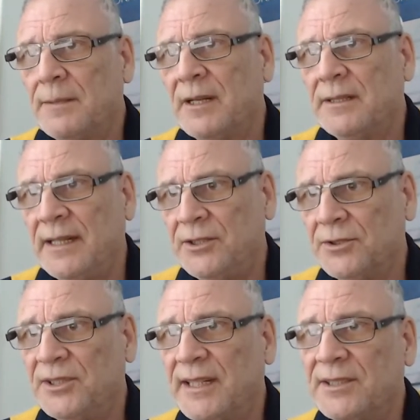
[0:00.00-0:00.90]
But
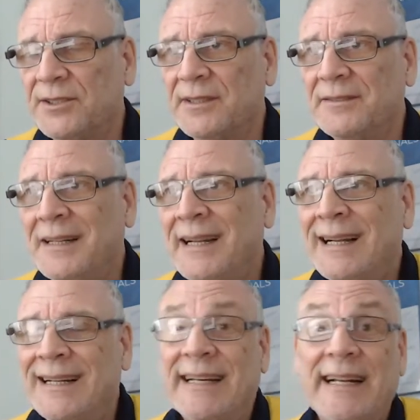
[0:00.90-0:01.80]
here's your chance to sort of
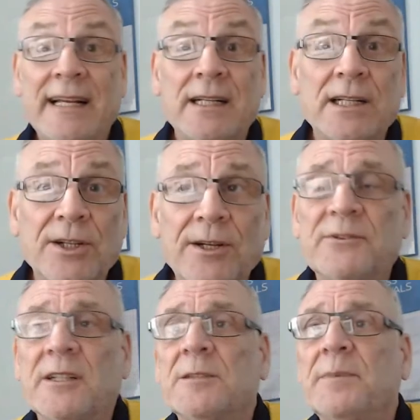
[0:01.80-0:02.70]
get ahead of the
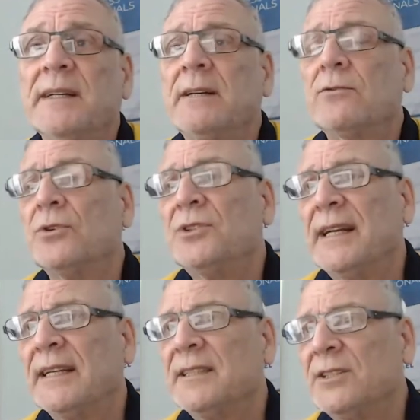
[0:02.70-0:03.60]
curve, so to speak, and of
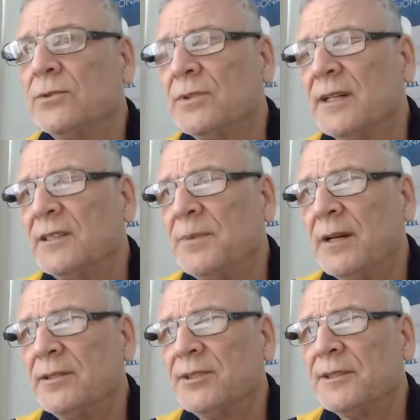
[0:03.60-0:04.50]
course you get access to all those
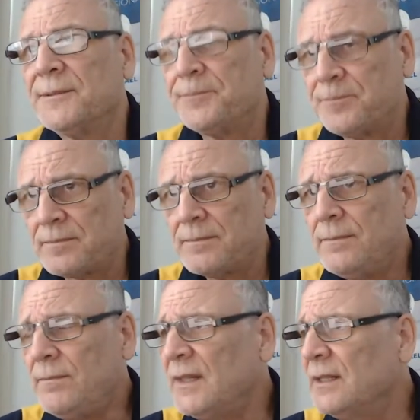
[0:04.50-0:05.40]
bonuses.
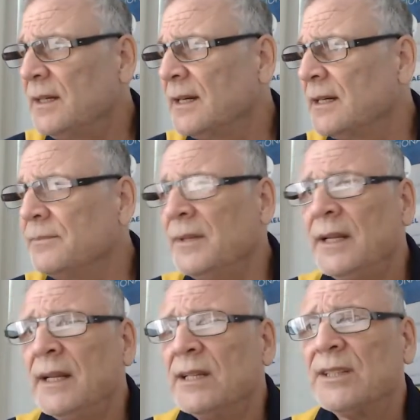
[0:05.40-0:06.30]

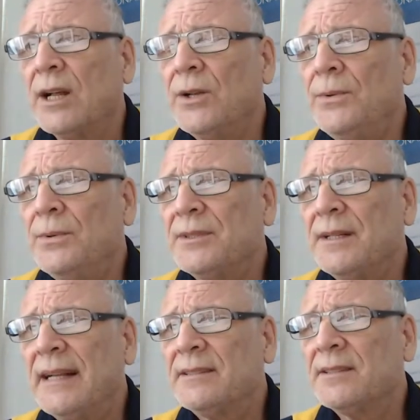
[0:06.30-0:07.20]
So
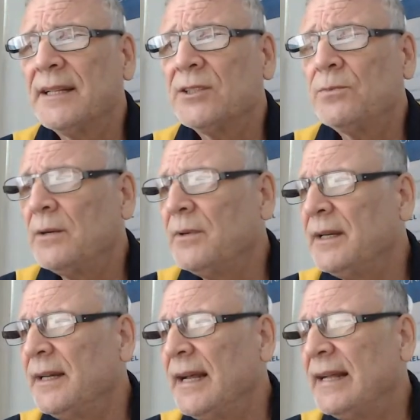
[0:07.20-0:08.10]
that's where
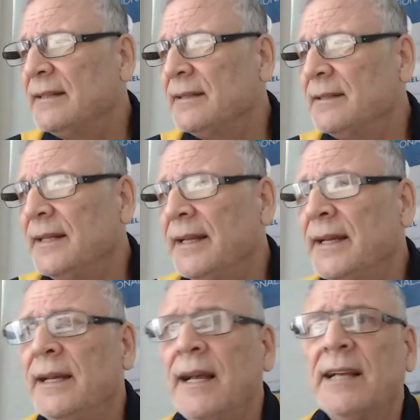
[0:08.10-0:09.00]
we're at
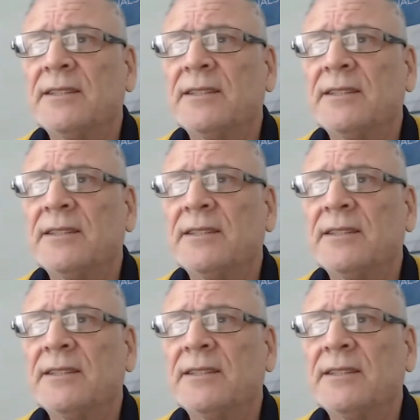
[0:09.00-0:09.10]
there.